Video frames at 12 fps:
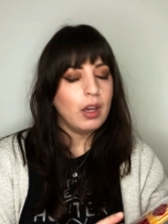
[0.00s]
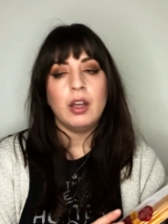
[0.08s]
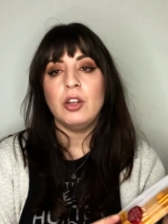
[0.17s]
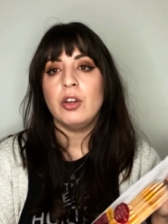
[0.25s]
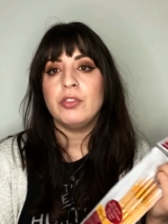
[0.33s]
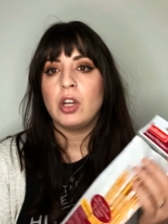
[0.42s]
I
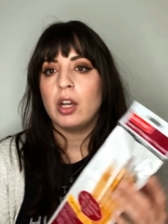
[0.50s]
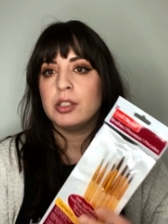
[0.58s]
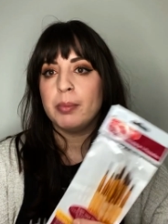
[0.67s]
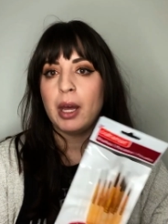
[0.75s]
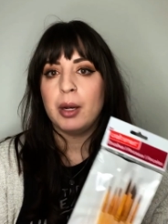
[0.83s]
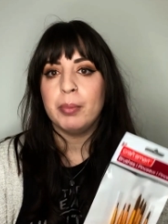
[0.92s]
know I've talked
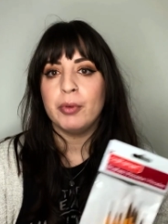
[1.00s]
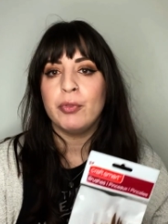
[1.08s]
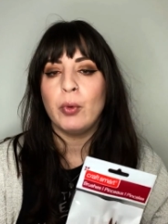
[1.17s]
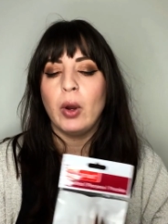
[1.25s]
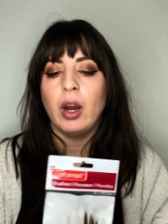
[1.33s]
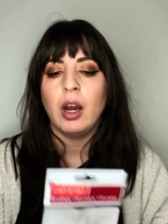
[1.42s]
about it
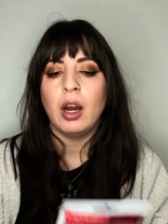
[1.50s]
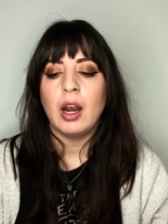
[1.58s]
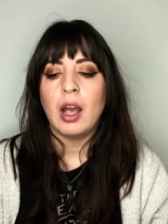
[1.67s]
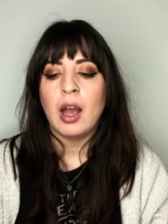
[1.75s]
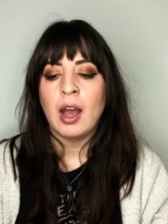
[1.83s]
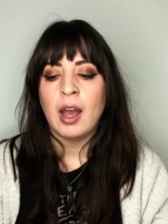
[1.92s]
before.
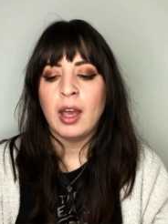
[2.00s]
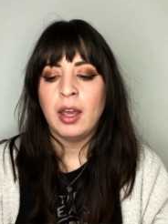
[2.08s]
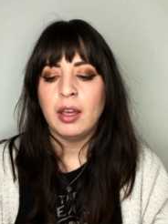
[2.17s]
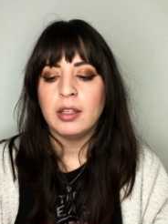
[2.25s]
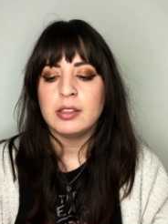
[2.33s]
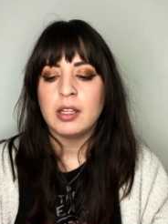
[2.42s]

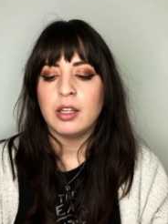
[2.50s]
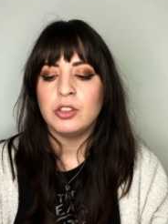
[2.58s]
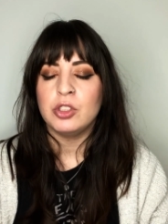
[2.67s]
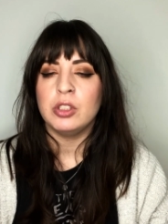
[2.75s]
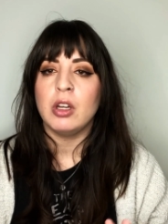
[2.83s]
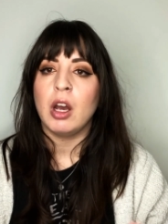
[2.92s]
I tend
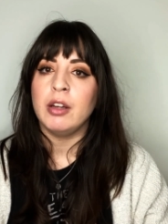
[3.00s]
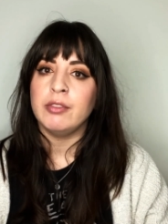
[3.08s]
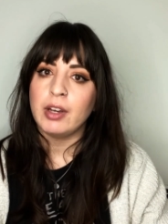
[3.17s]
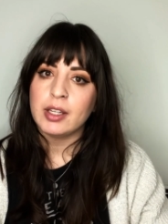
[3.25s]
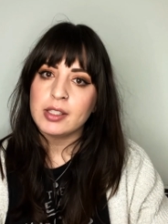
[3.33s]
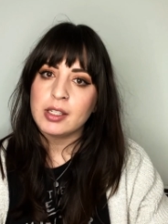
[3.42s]
to not
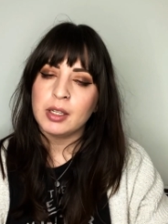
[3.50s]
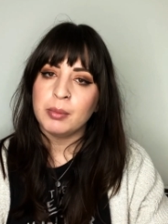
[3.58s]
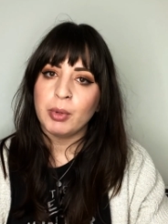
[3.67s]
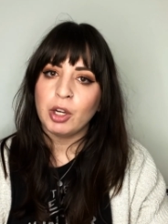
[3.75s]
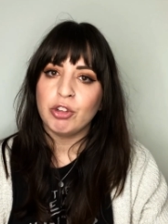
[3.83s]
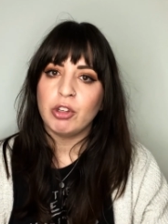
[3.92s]
invest in
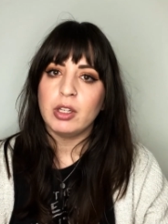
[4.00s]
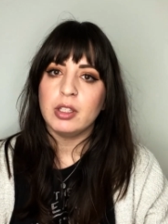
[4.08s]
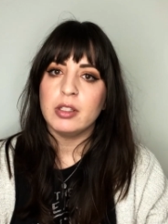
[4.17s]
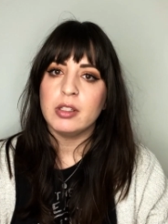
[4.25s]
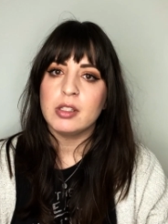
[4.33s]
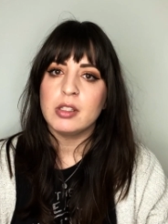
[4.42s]

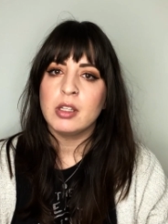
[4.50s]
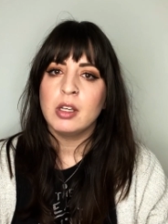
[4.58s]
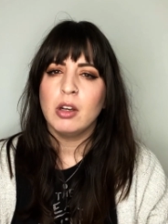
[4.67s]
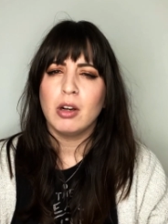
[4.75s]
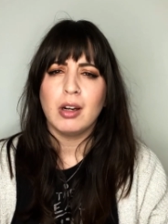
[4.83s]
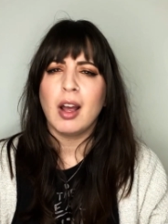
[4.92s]
brushes,
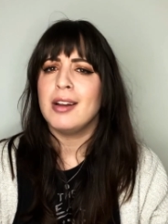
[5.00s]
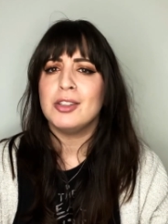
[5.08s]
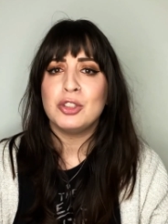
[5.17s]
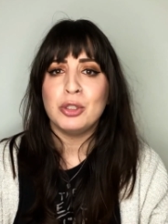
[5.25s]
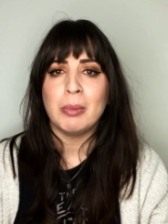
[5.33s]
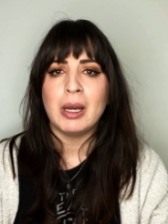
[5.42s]
or not
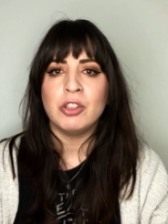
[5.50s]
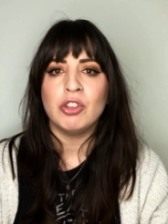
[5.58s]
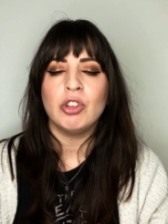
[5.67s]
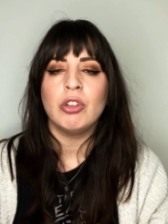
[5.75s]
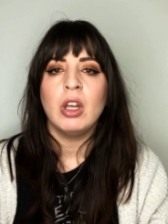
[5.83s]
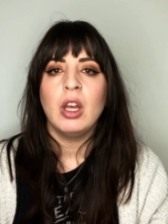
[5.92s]
too much.